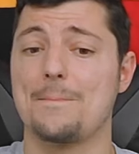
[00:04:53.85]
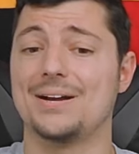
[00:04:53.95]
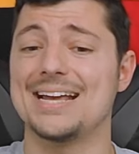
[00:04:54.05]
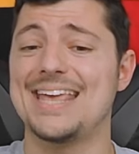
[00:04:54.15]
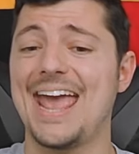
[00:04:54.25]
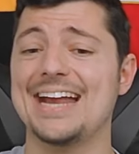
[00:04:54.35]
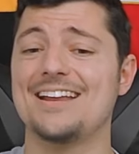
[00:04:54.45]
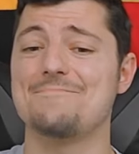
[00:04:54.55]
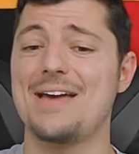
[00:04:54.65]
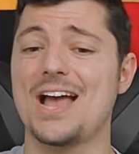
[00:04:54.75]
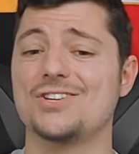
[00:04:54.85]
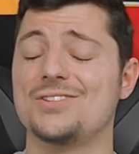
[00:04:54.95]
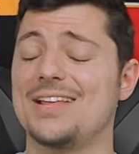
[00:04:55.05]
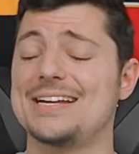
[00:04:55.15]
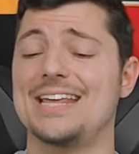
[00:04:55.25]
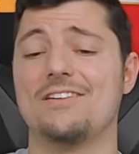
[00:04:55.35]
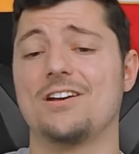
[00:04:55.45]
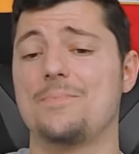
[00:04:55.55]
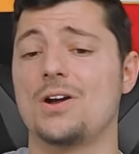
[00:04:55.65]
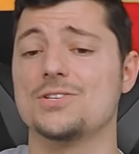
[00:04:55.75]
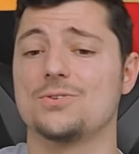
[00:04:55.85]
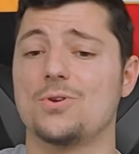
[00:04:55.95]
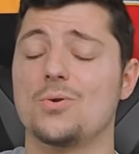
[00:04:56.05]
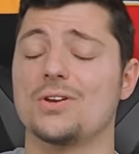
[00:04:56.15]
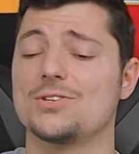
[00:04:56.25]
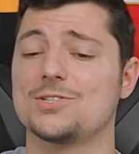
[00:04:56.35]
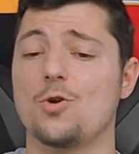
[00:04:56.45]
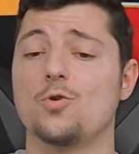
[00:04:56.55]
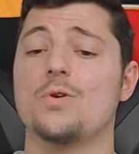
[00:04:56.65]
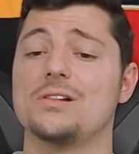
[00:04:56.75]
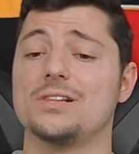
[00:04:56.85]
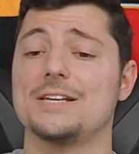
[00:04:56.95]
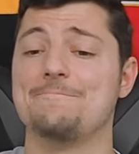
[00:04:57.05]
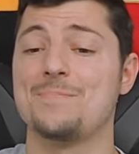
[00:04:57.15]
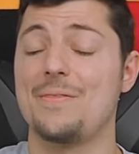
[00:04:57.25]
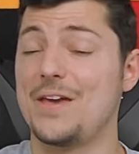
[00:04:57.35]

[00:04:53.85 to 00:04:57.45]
but I can't imagine they'd give up on Sorokin so quickly.